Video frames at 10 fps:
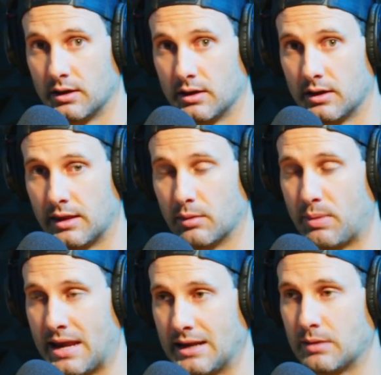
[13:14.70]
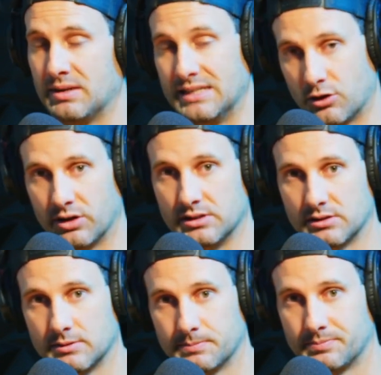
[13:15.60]
and the pain can be decreased.
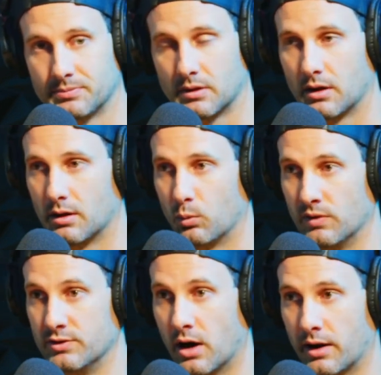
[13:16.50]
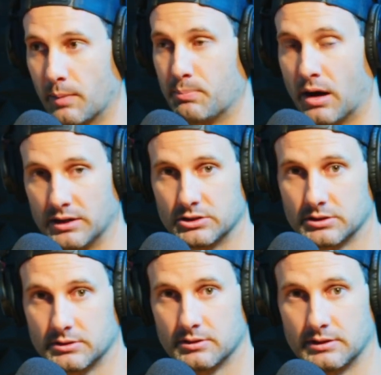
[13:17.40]
We've done it a bunch.
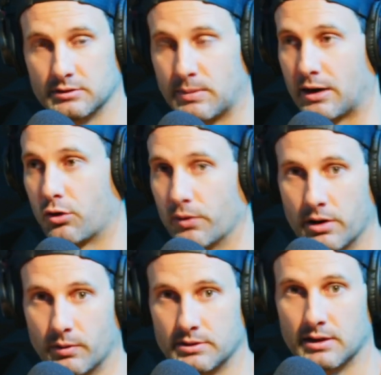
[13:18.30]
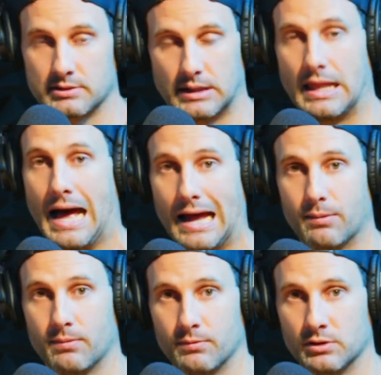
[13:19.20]
It is my career. We've done this a lot.
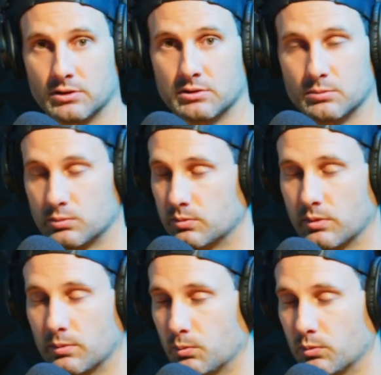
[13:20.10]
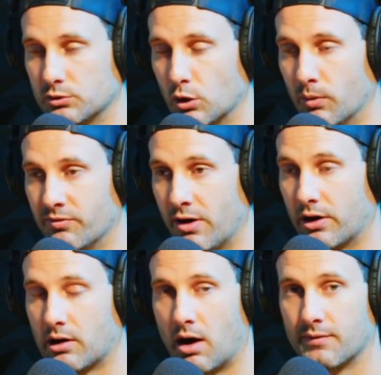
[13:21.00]
So I'm very
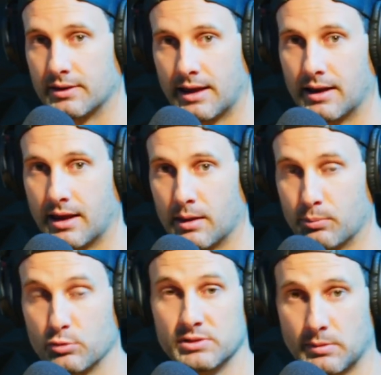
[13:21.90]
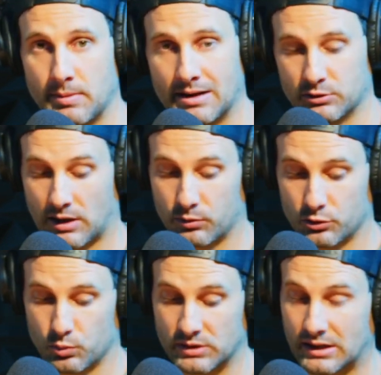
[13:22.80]
confident that improvements can be made. We just
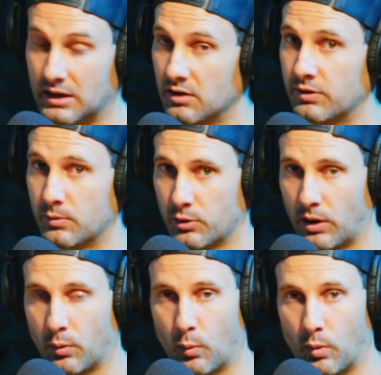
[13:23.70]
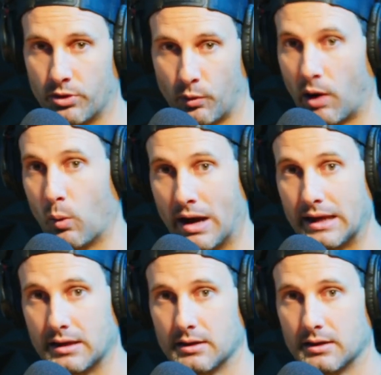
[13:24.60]
got to intervene with the right way,